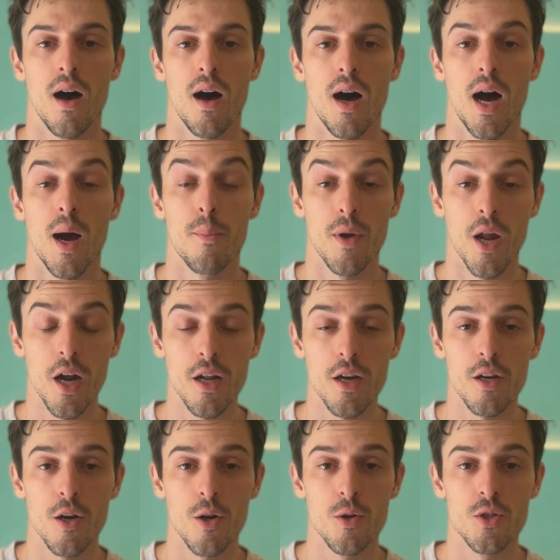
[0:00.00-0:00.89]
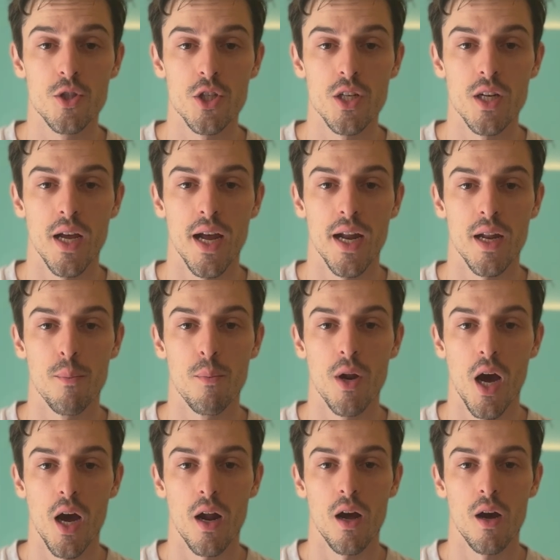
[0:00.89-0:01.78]
I'm not a coach and I'm
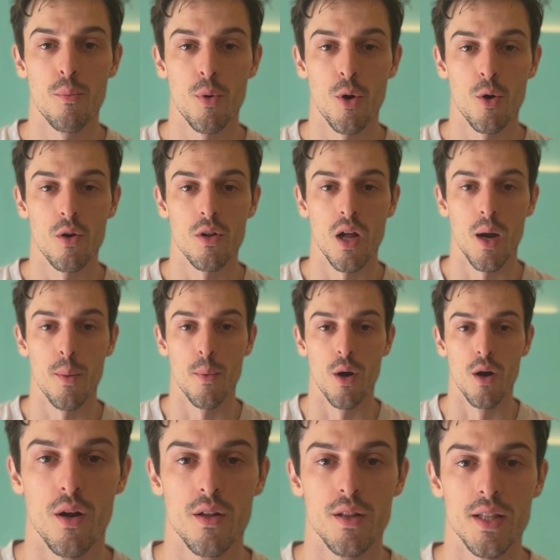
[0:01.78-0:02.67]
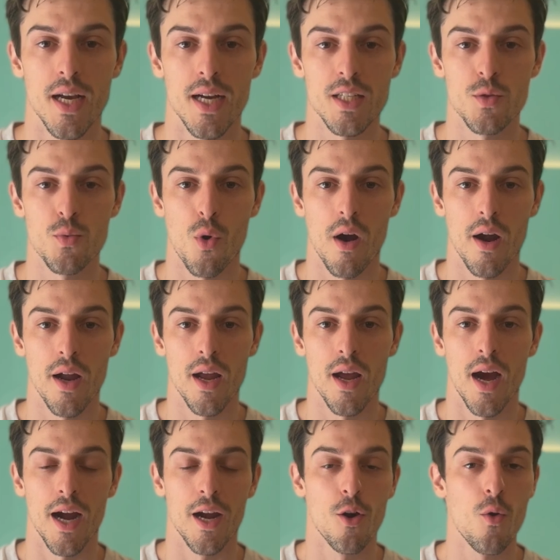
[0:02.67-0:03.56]
not a pro climber. That's why
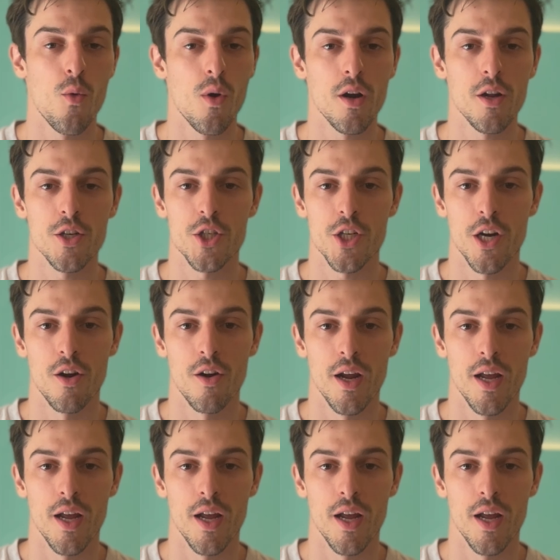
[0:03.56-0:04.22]
I don't want to share